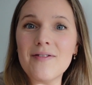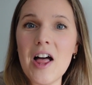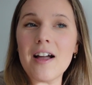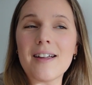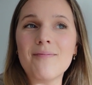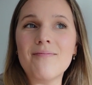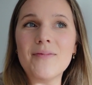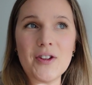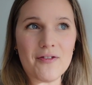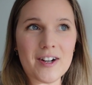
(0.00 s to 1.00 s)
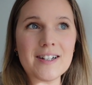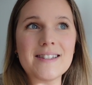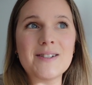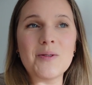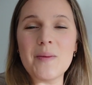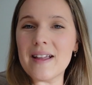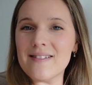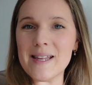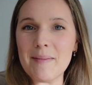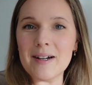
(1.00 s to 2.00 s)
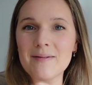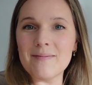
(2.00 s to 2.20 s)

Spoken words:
vlog, the first week of summer.